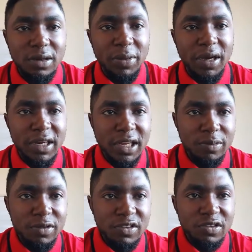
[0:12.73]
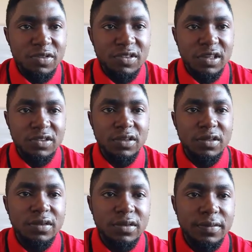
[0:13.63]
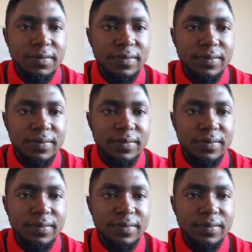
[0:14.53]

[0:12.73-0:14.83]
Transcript: My name is Mr. John Dung.